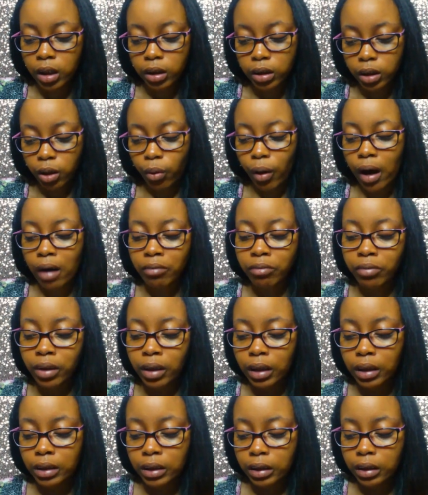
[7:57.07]
So I
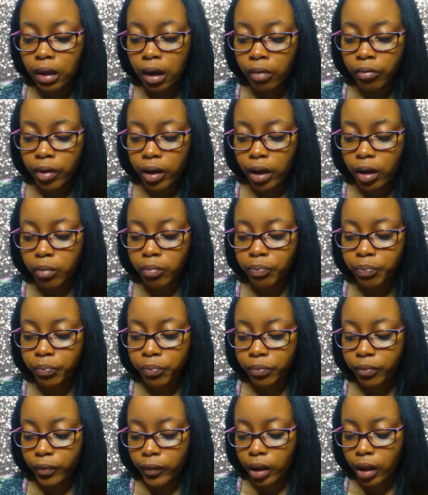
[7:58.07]
really just love him
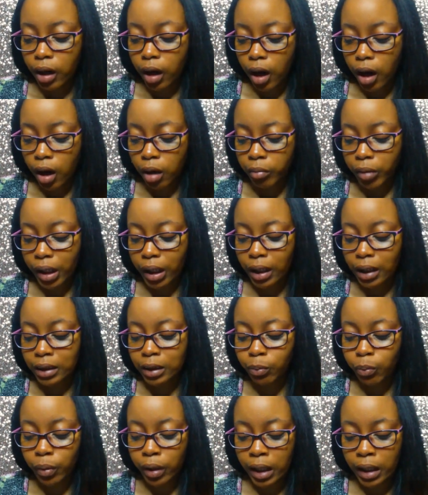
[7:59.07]
um, in
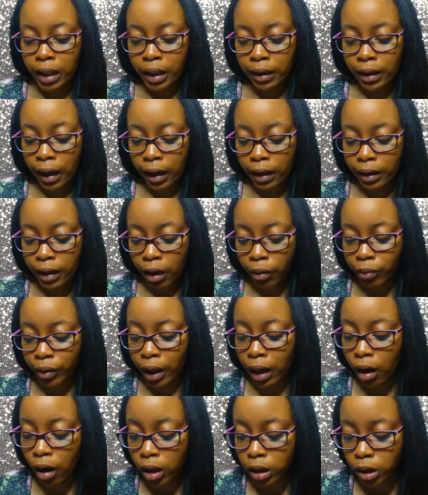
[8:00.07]
explaining that. Now,
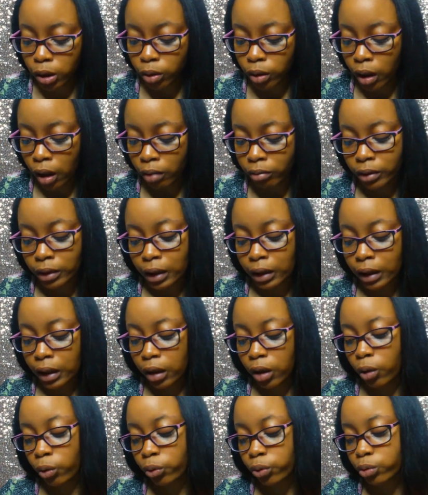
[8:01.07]
what I also love is that
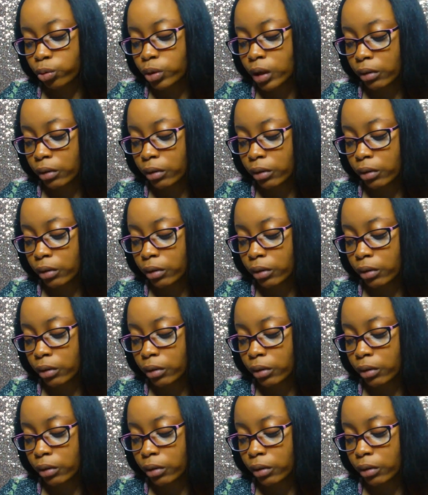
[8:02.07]
they go through